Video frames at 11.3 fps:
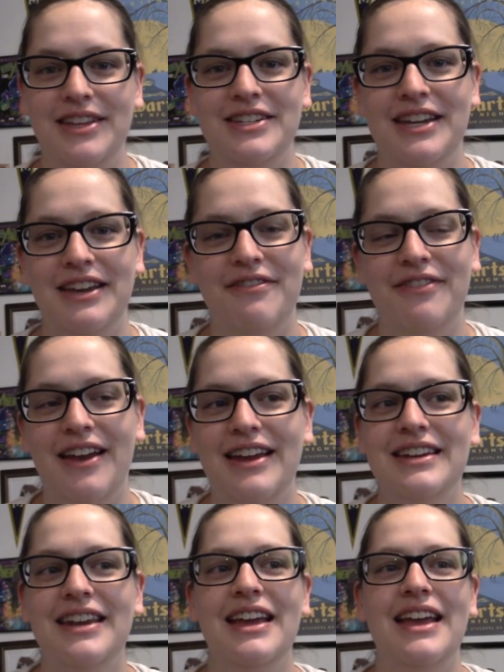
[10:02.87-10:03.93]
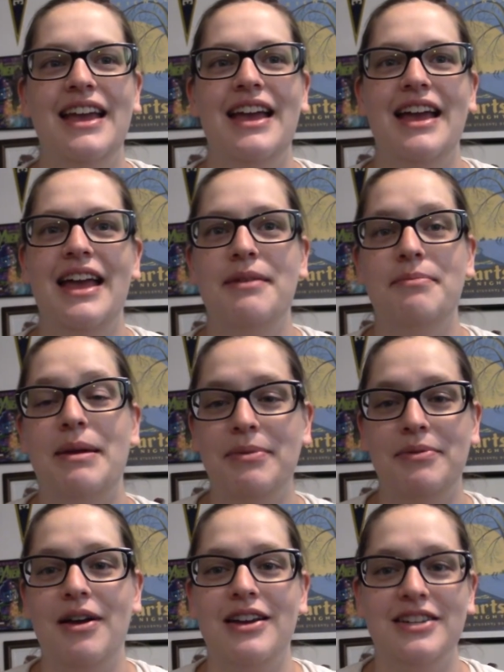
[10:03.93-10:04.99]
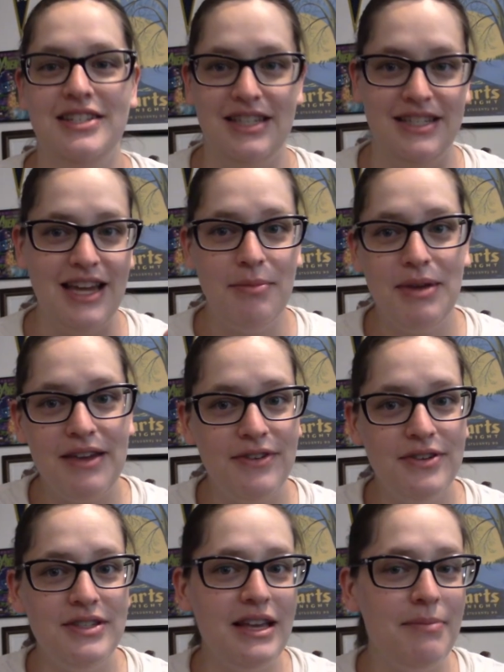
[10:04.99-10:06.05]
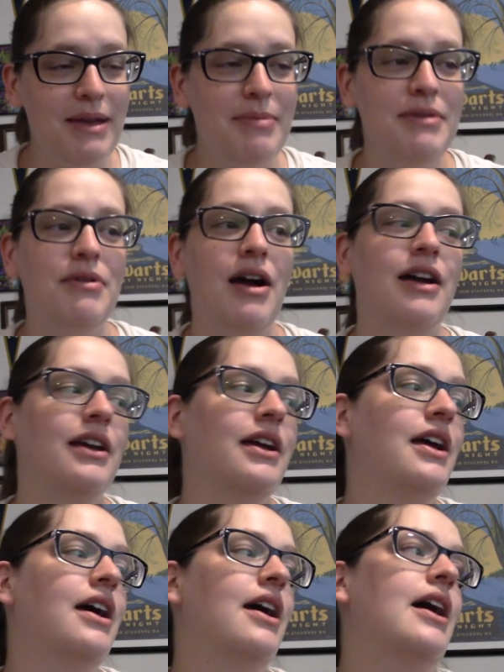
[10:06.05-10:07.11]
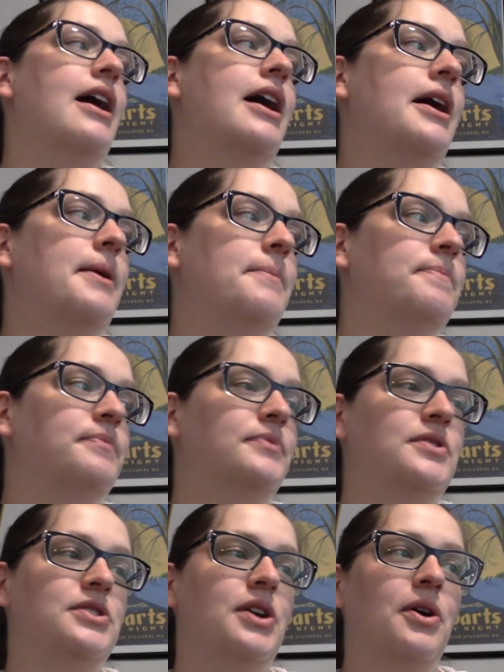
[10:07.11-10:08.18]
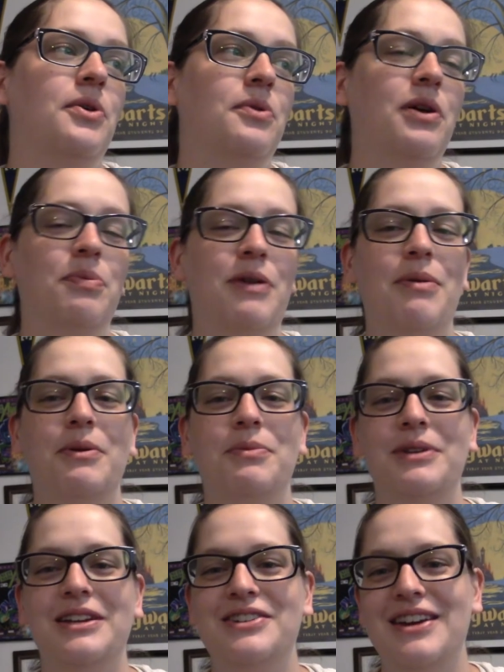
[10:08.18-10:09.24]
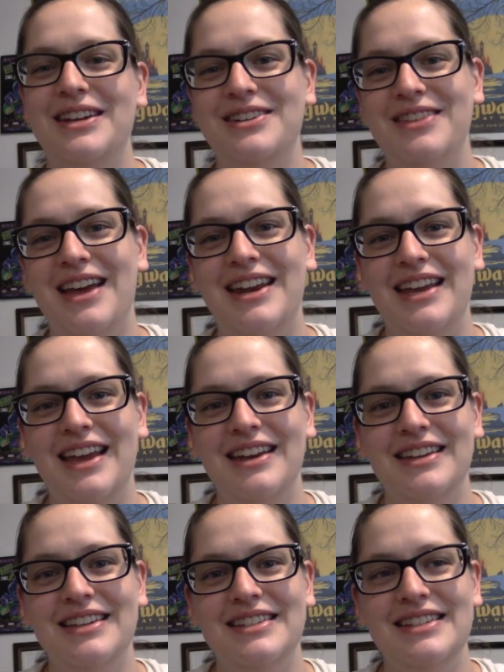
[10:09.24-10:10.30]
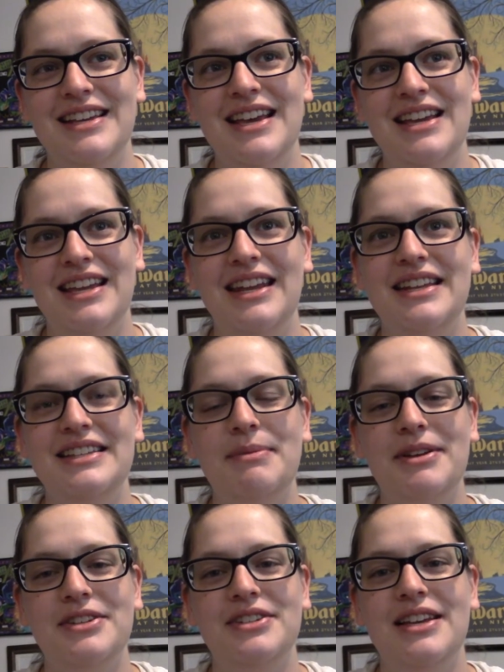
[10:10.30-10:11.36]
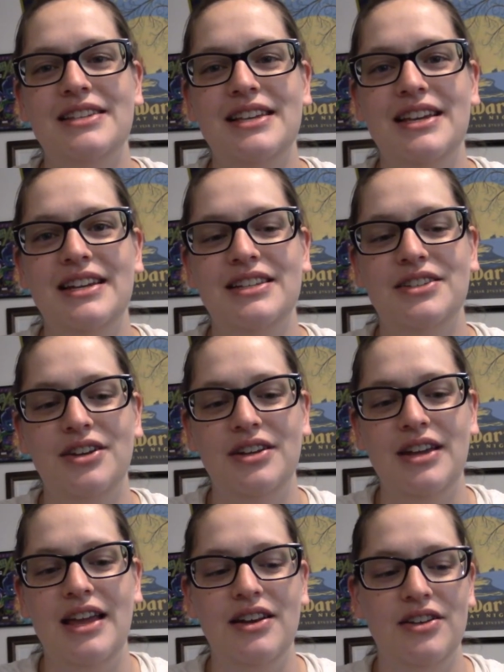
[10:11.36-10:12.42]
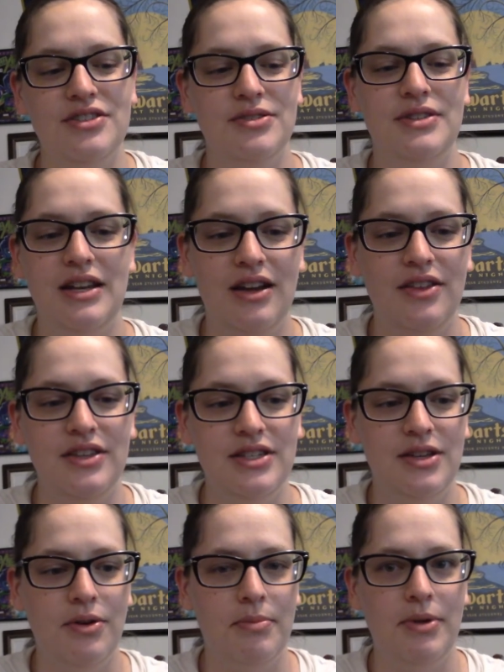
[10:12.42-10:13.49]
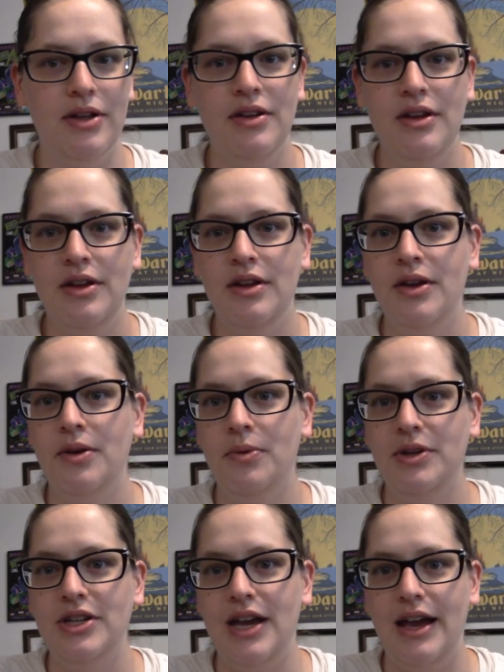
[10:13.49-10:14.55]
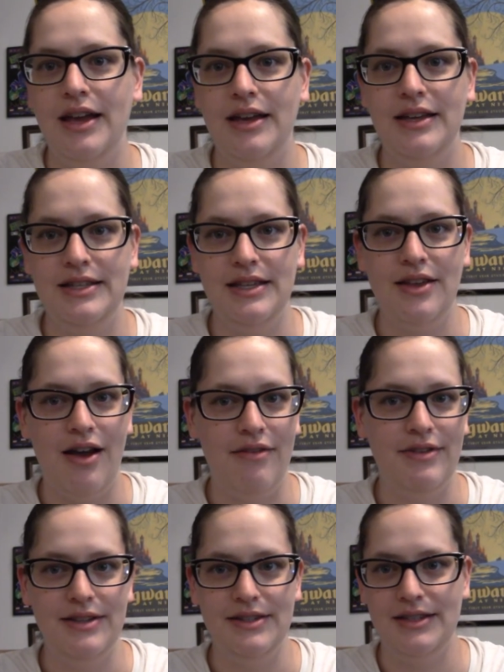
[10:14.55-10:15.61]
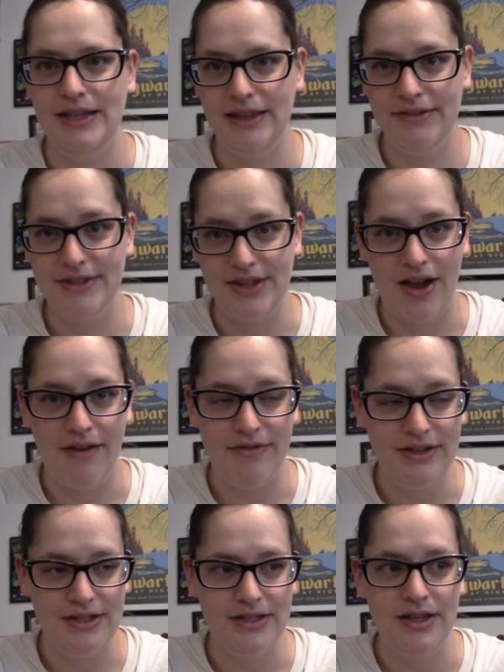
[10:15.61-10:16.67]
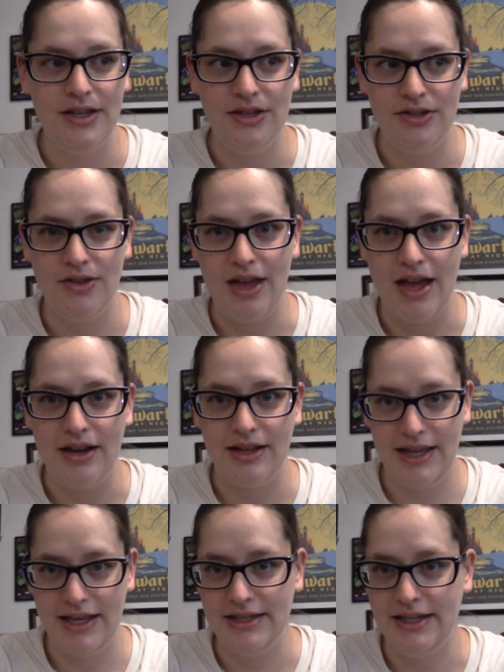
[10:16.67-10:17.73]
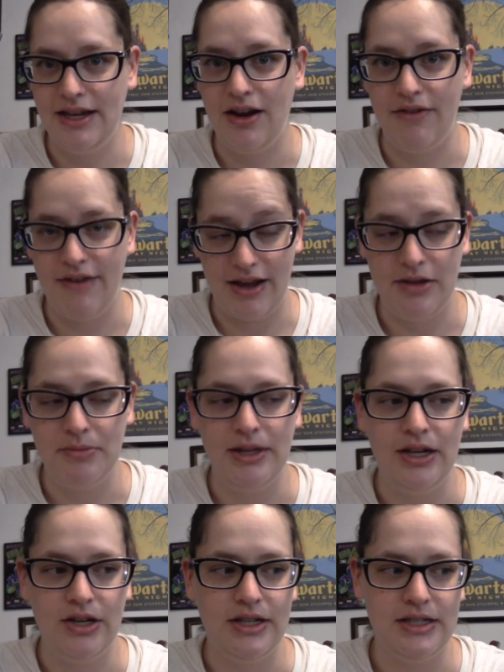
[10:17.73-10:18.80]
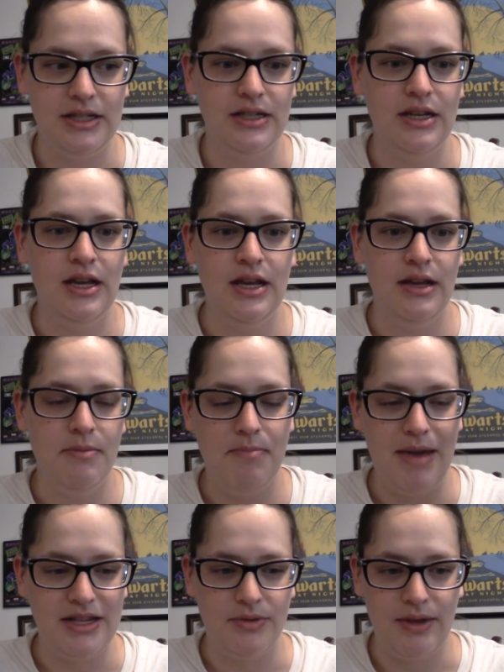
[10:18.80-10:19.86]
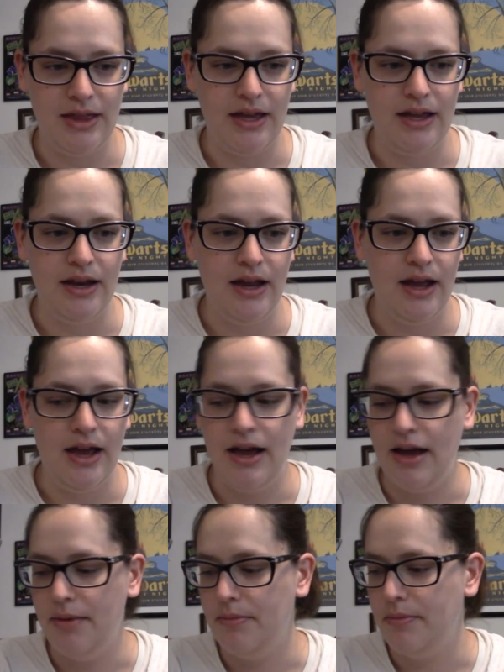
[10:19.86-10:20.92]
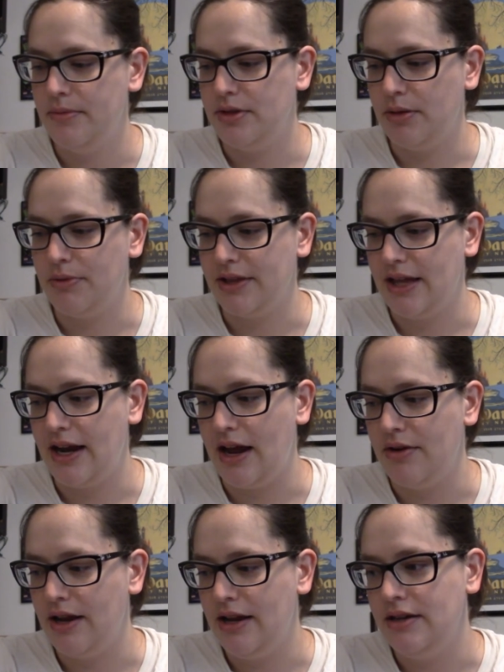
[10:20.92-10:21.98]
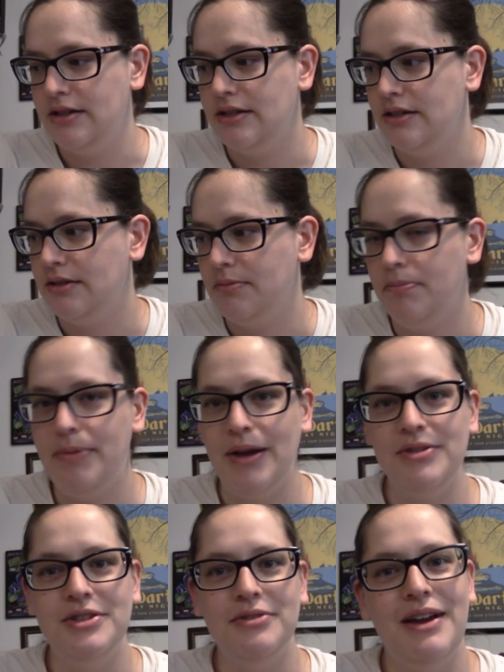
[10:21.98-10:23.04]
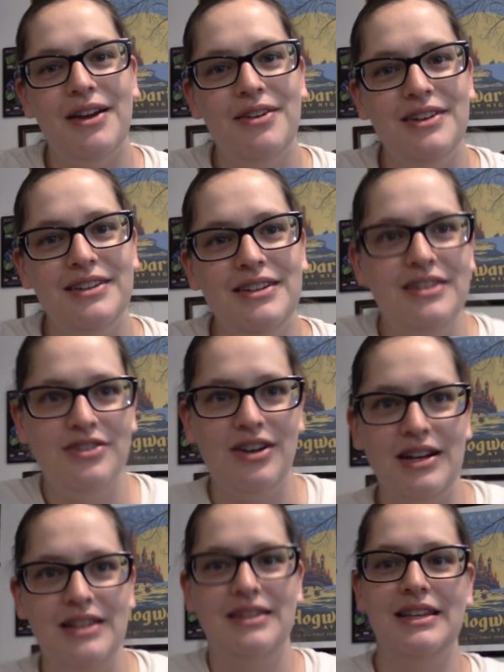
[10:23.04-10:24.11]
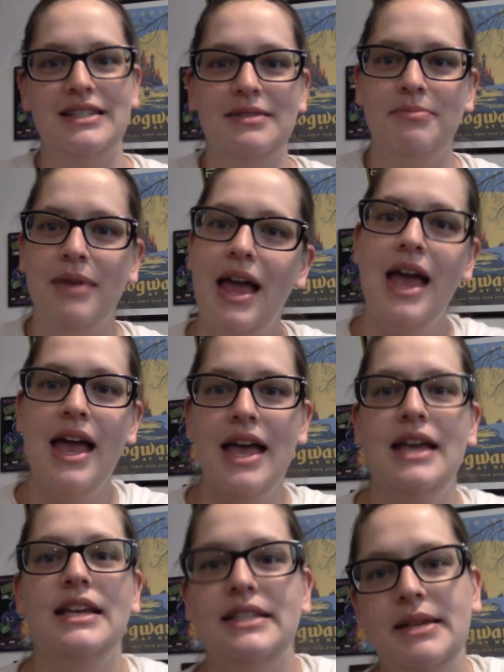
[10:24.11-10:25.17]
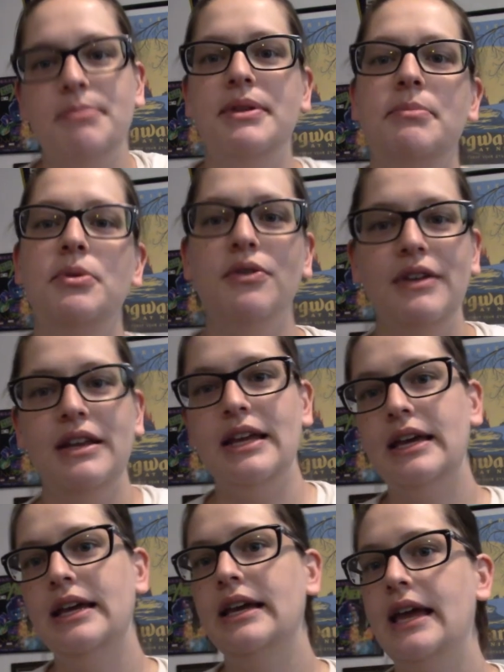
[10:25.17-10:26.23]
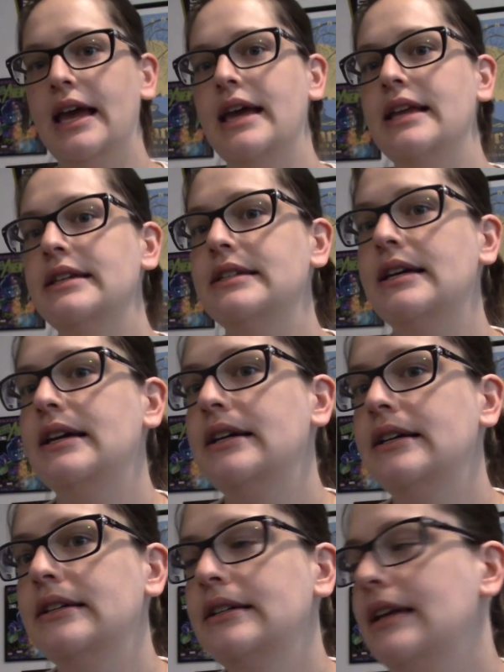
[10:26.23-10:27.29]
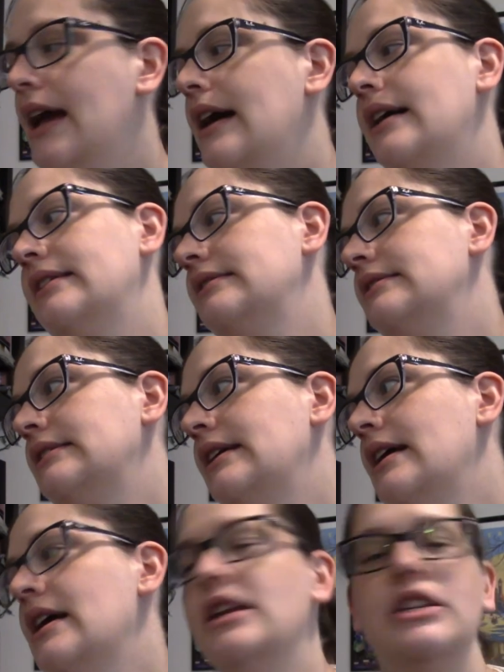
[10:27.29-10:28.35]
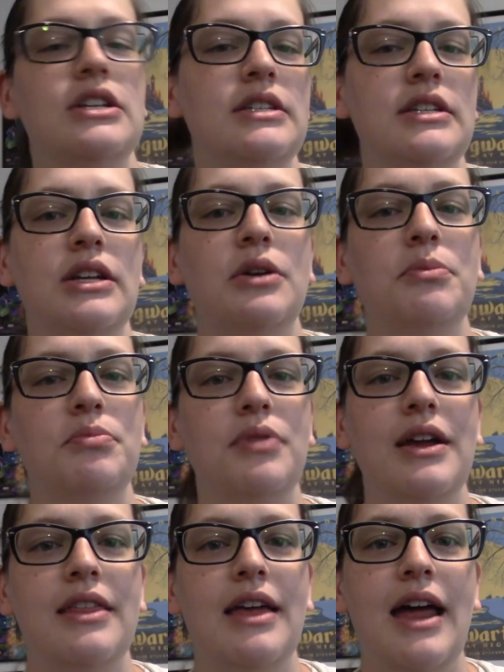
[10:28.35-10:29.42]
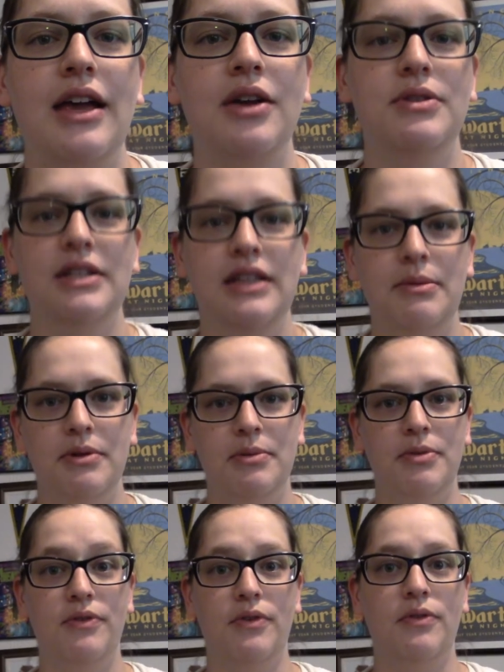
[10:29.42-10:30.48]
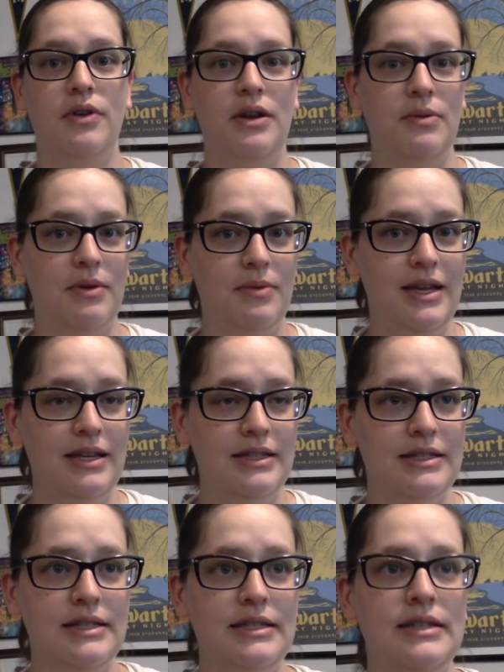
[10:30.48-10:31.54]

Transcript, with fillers: she can find. And baby rock, she says, Tell me if you see a baby rock. Um, so we'll probably try to do that again because getting some exercise in is good and also sitting on this yoga ball, which I, it's in the office. It lives in the office so that Clancy, our vacuum cleaner, doesn't mess with it. Um, so I'll bring that out and bounce around and try to get some something moving and uh, yeah just you know pray that i go into labor before 41 weeks